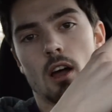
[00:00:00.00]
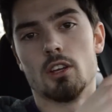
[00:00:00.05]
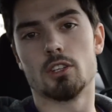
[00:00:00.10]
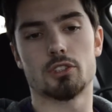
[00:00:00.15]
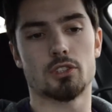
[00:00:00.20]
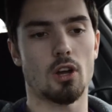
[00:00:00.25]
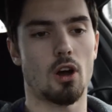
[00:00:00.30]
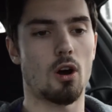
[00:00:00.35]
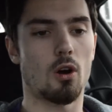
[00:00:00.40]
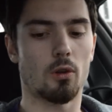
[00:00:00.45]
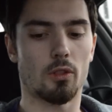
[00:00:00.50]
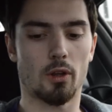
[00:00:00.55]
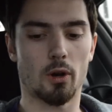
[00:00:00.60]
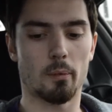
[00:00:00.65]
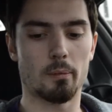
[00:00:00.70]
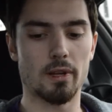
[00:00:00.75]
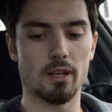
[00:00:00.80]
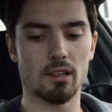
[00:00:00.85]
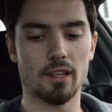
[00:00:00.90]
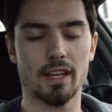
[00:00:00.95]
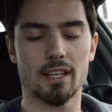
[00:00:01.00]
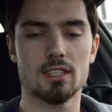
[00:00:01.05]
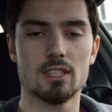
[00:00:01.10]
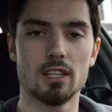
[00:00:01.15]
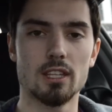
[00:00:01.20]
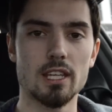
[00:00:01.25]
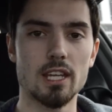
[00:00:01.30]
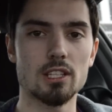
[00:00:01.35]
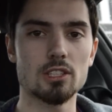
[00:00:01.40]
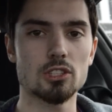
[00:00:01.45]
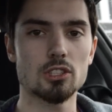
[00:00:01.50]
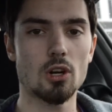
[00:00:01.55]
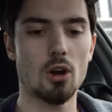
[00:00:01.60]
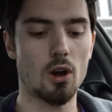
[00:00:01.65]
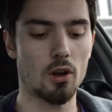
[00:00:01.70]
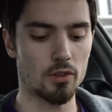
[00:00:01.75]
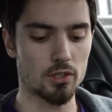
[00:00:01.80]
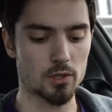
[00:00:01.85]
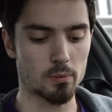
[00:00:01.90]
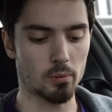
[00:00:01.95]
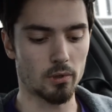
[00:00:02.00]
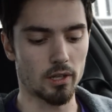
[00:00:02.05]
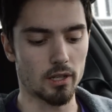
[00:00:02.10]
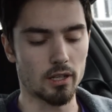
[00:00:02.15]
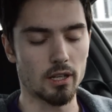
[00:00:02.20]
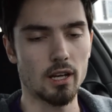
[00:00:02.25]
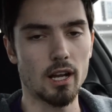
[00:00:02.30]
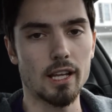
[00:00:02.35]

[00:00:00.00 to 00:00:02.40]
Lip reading: So there will be a link to the install on the splitter.